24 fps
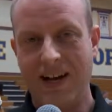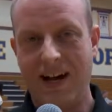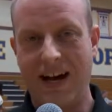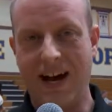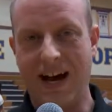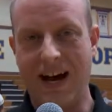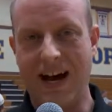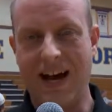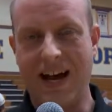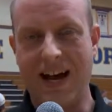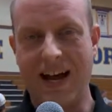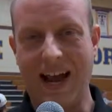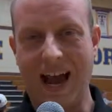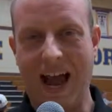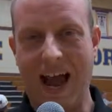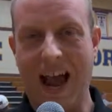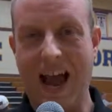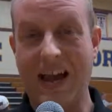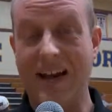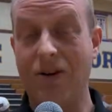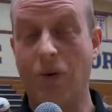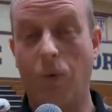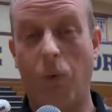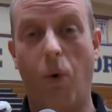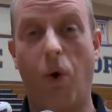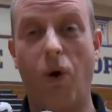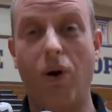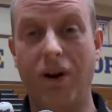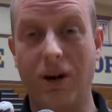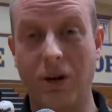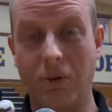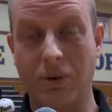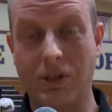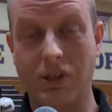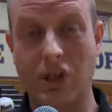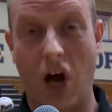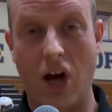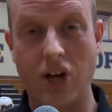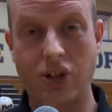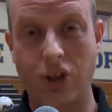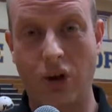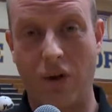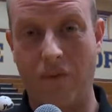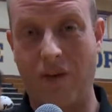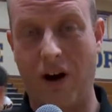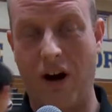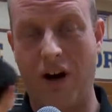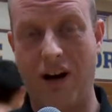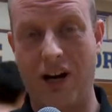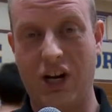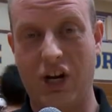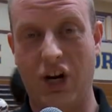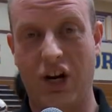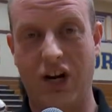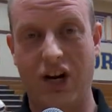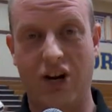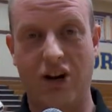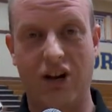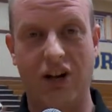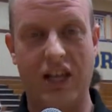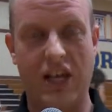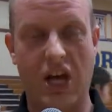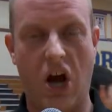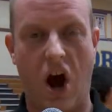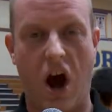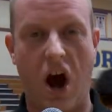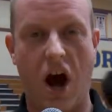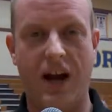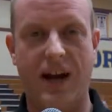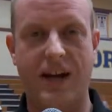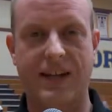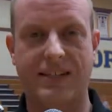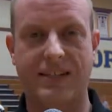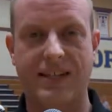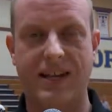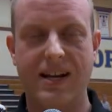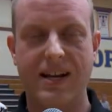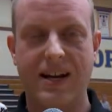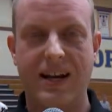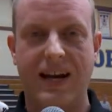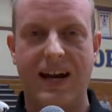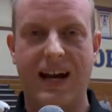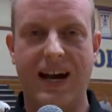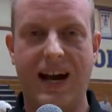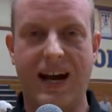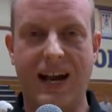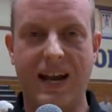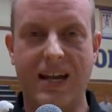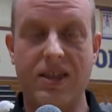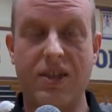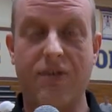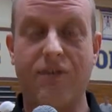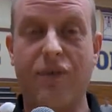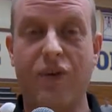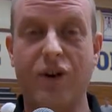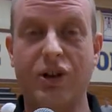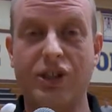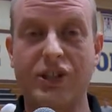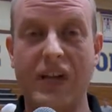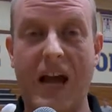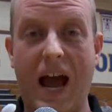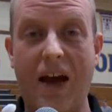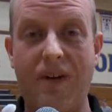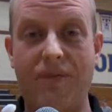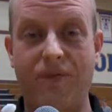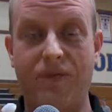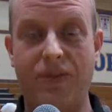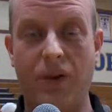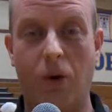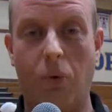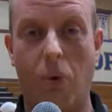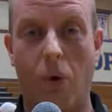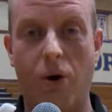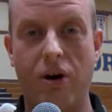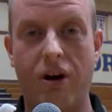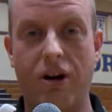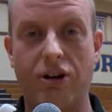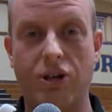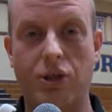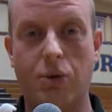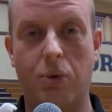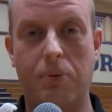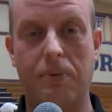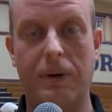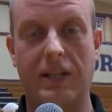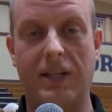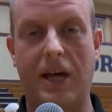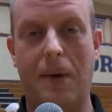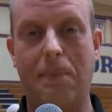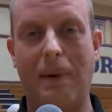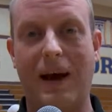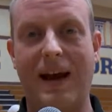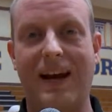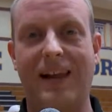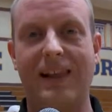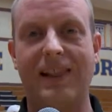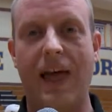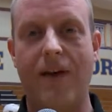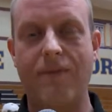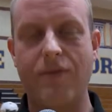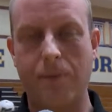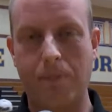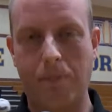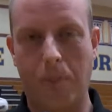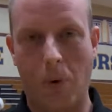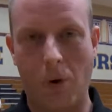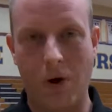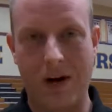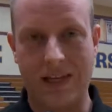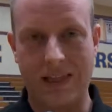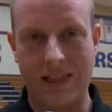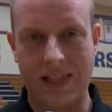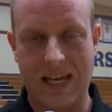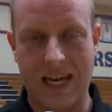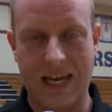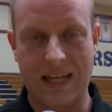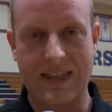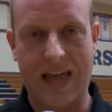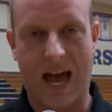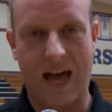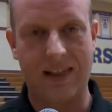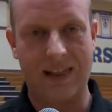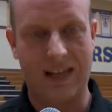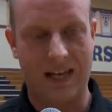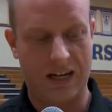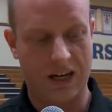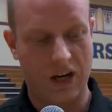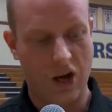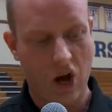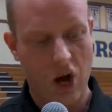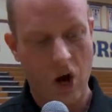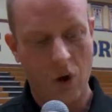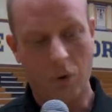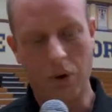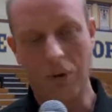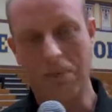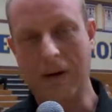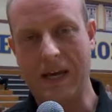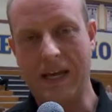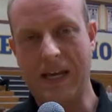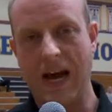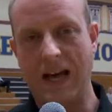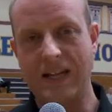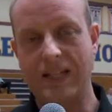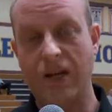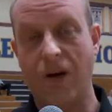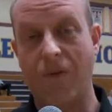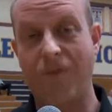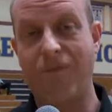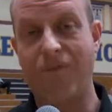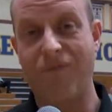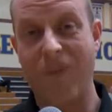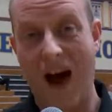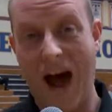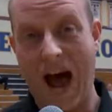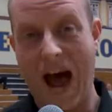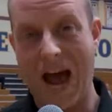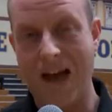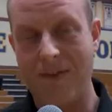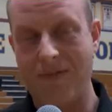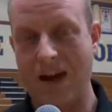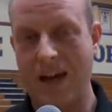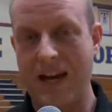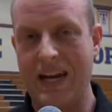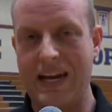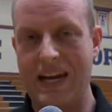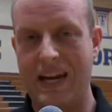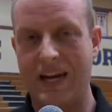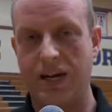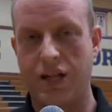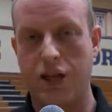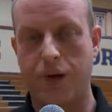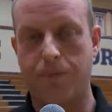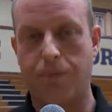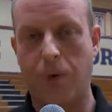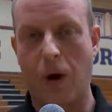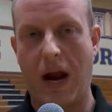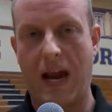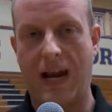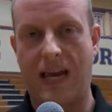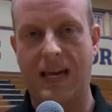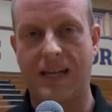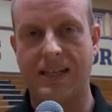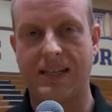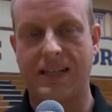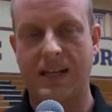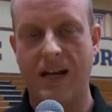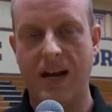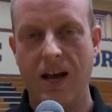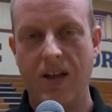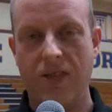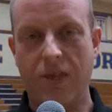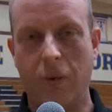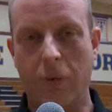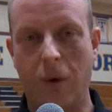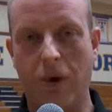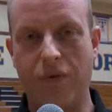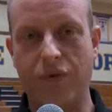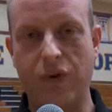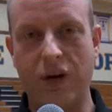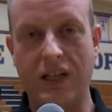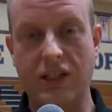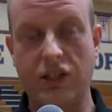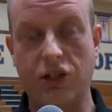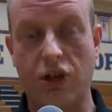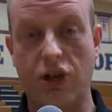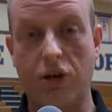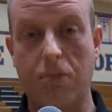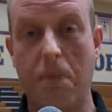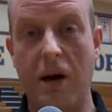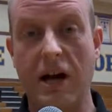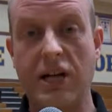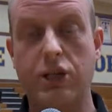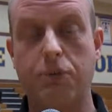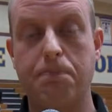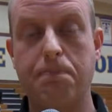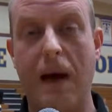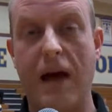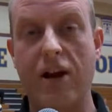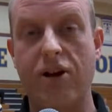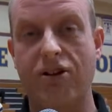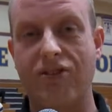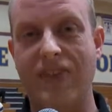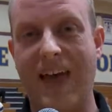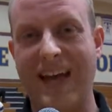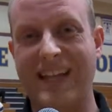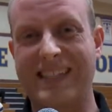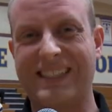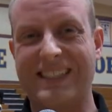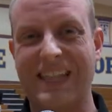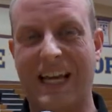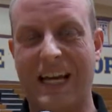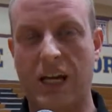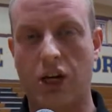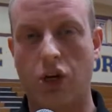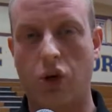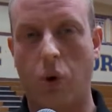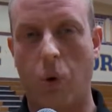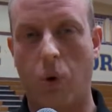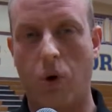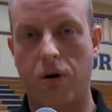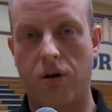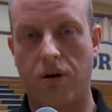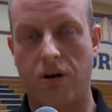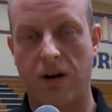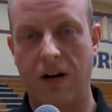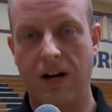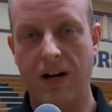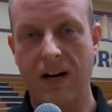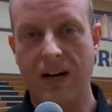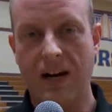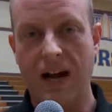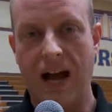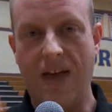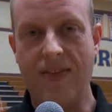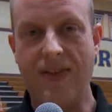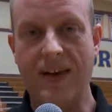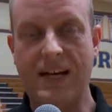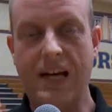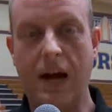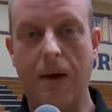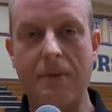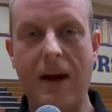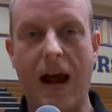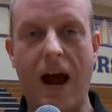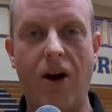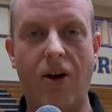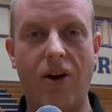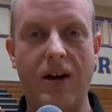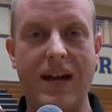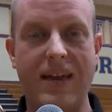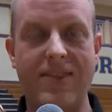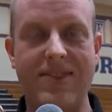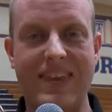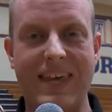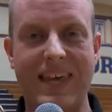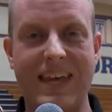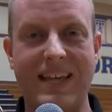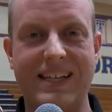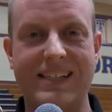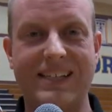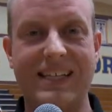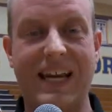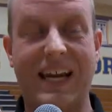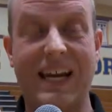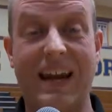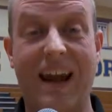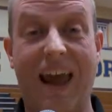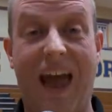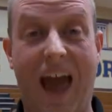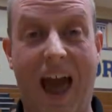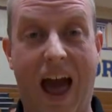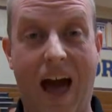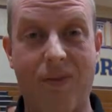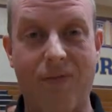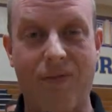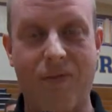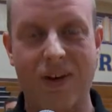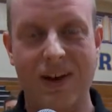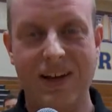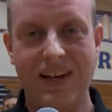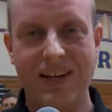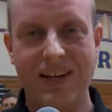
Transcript: uh, and Warren was also very good early on. As uh, in the first half, the Warriors would build up an 11 point lead. That lead would be cut to five heading into the break as the Wolverines looked much better in that second second quarter. And then coming out in the second half,